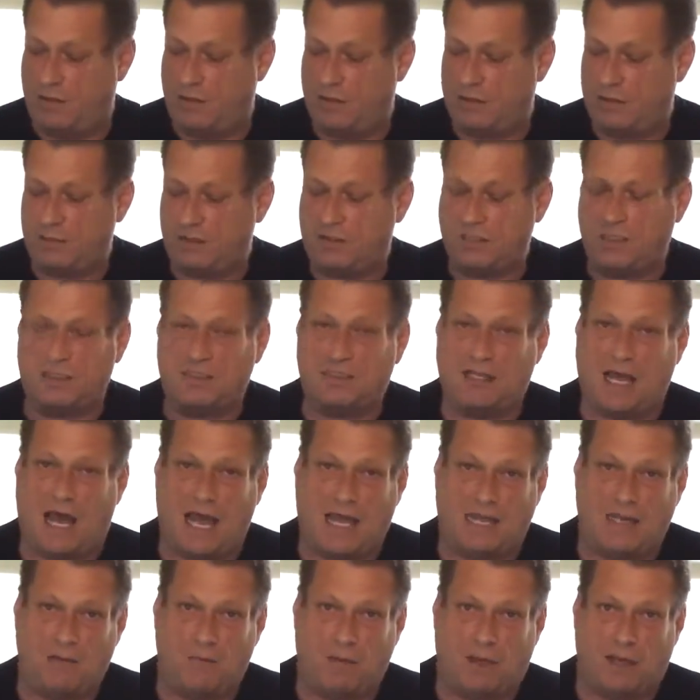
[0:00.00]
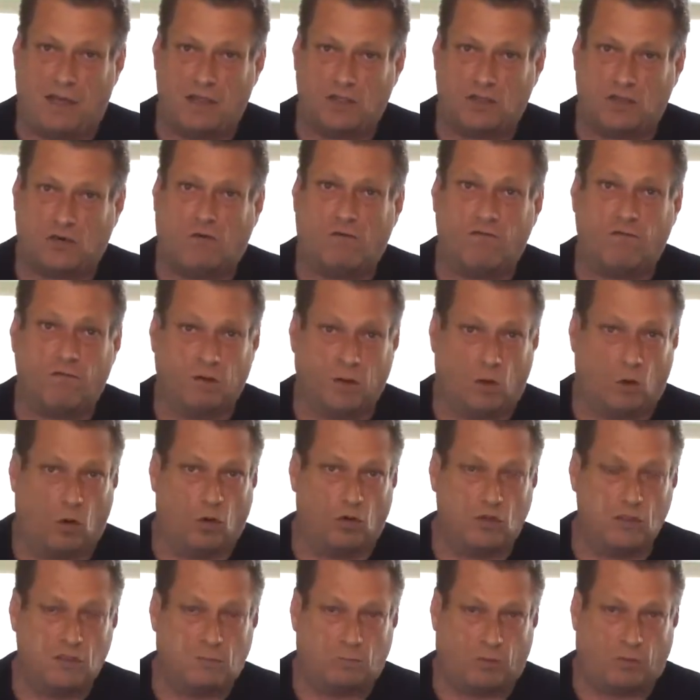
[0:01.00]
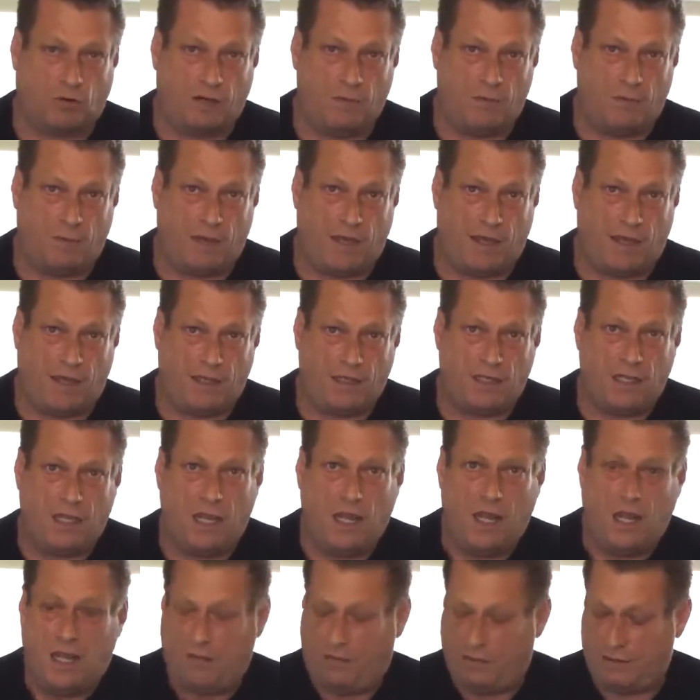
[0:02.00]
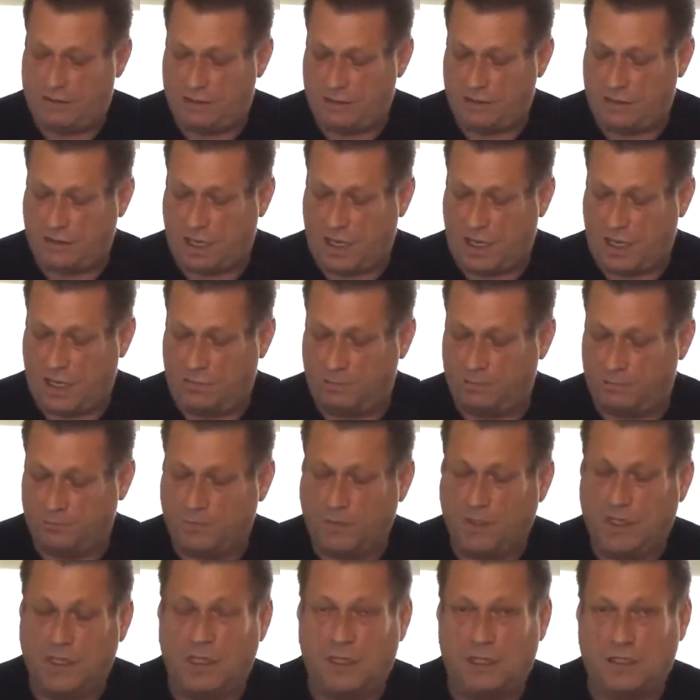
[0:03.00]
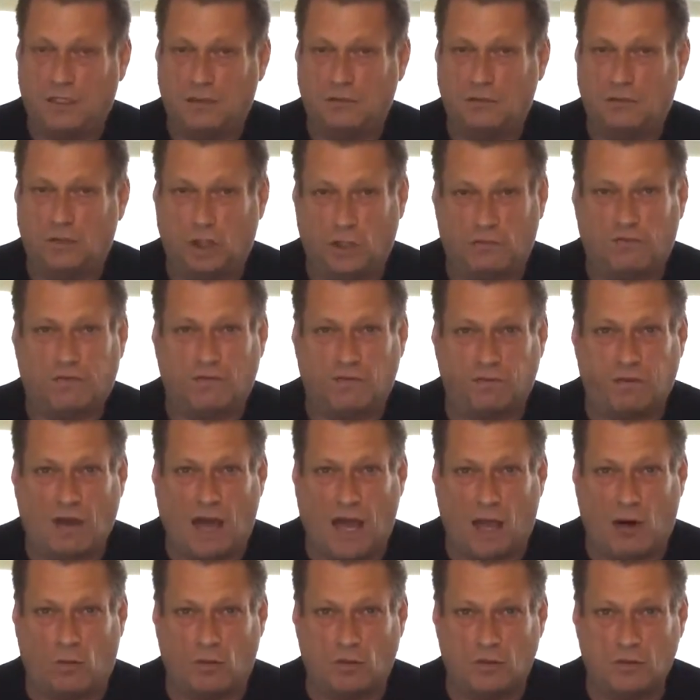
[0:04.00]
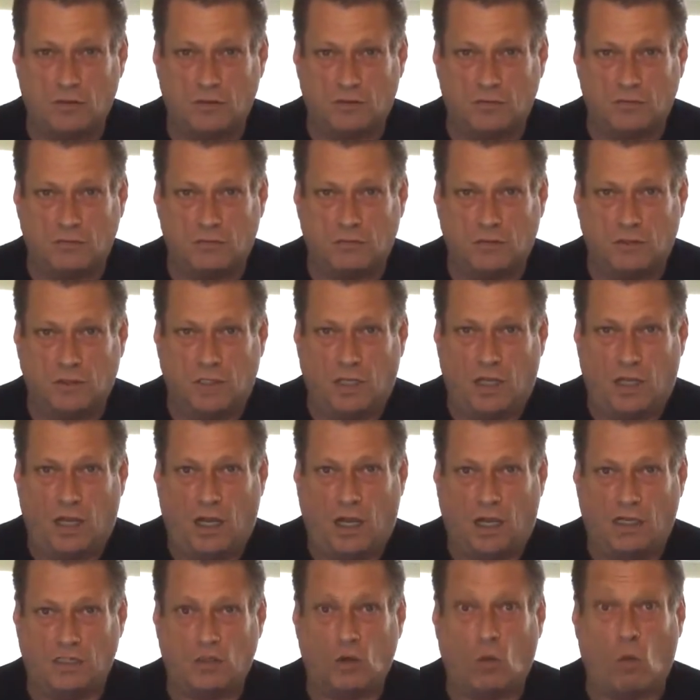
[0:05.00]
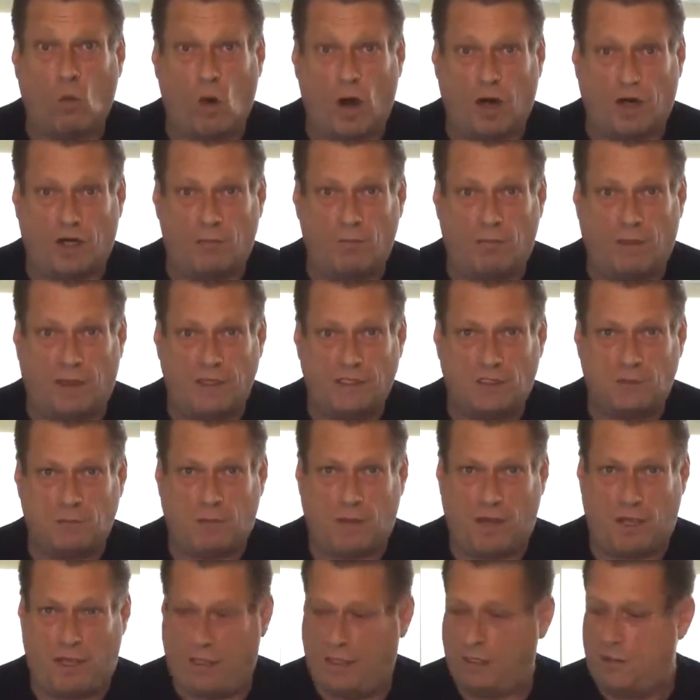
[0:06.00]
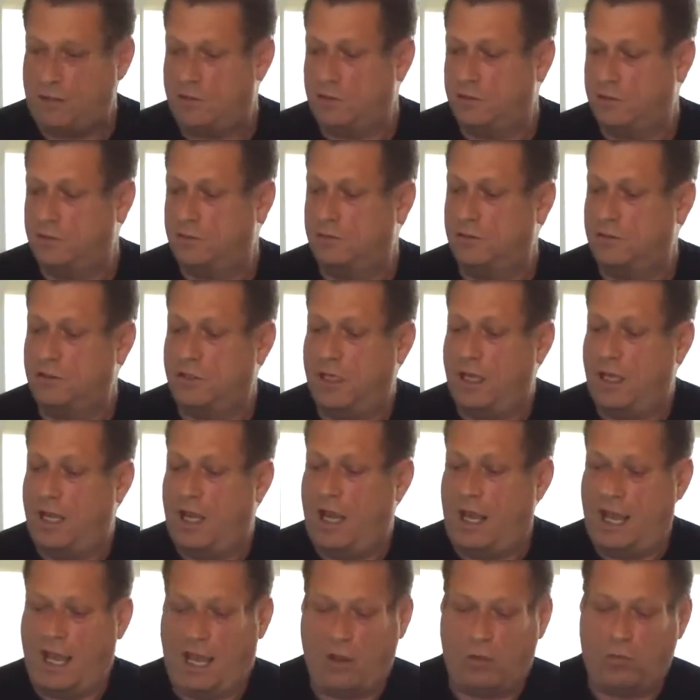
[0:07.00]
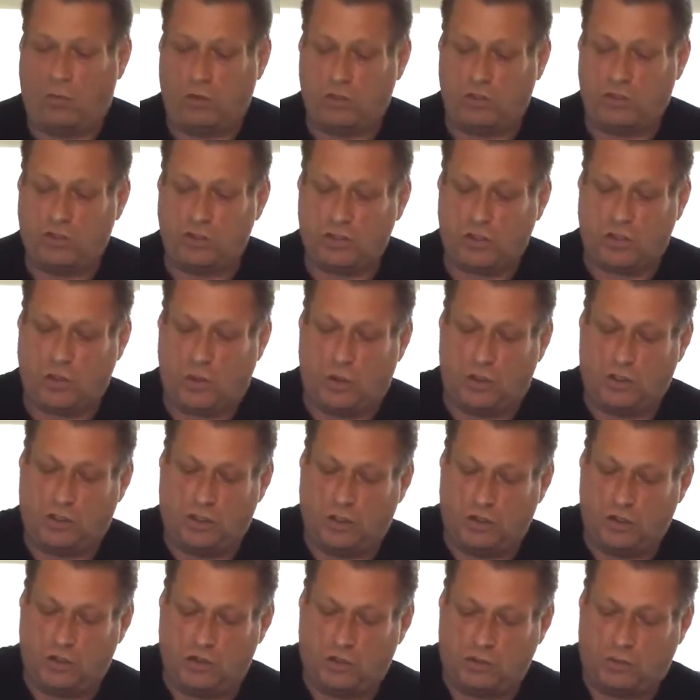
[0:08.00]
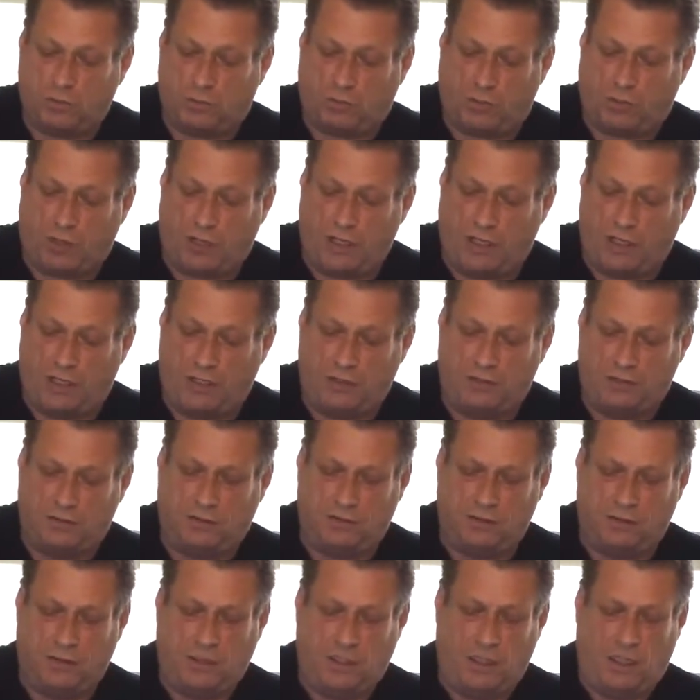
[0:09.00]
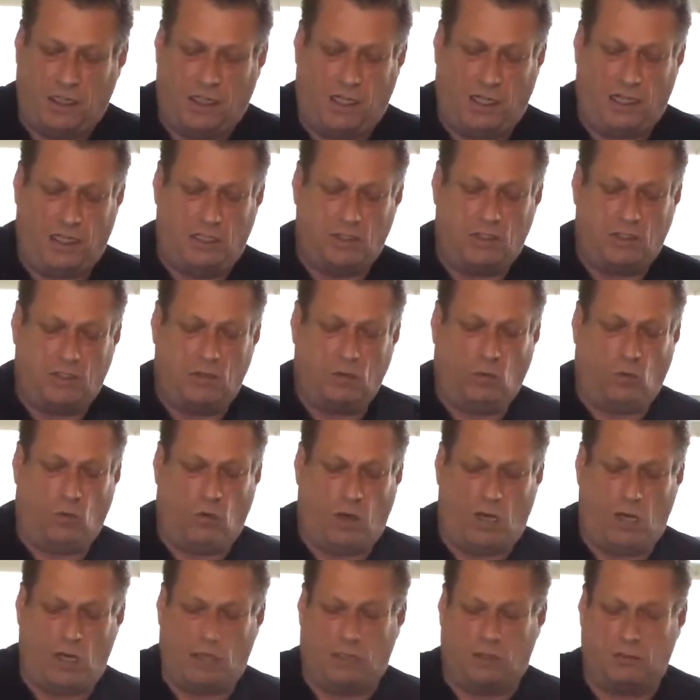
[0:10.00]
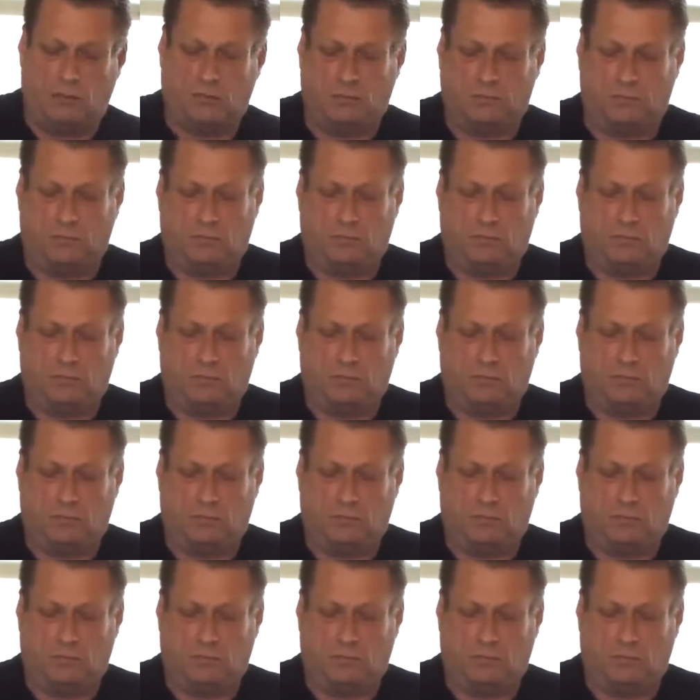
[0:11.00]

And this is Design Master Floral Spray Paint. This is um, good for flowers. Uh, it's a water-based paint. And we're just going to spray it into the water.